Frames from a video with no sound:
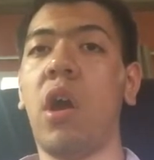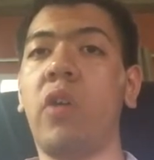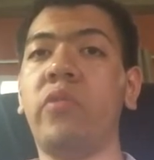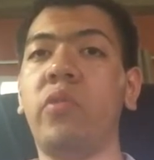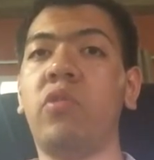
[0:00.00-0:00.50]

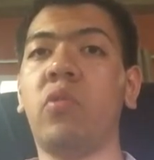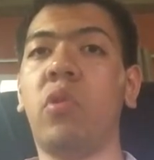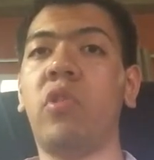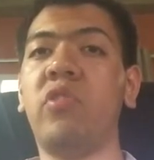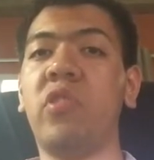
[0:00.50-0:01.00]
Also of
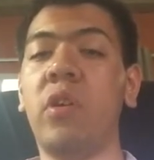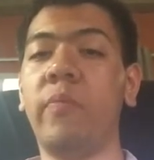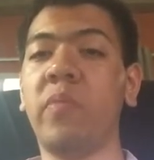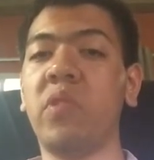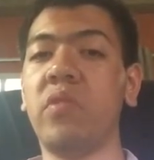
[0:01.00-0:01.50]
course
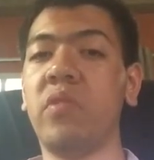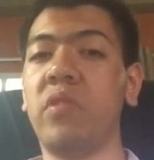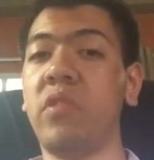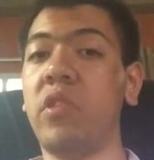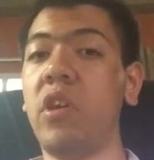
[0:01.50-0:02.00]

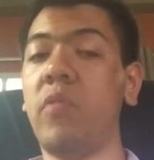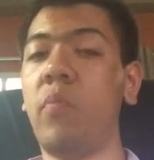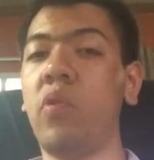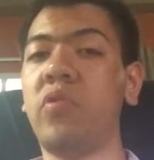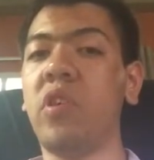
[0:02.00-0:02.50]
the
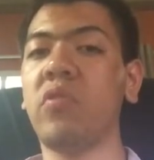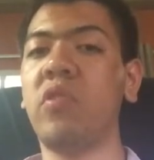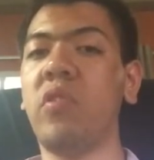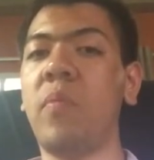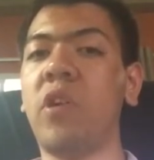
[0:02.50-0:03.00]
Montag
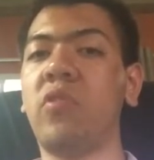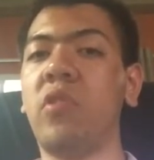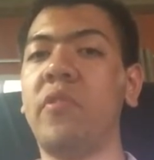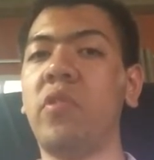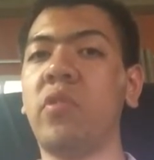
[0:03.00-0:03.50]
says the Mae
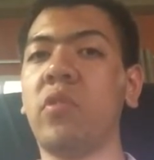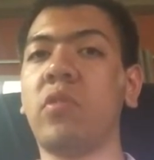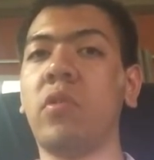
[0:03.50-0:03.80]
Sot as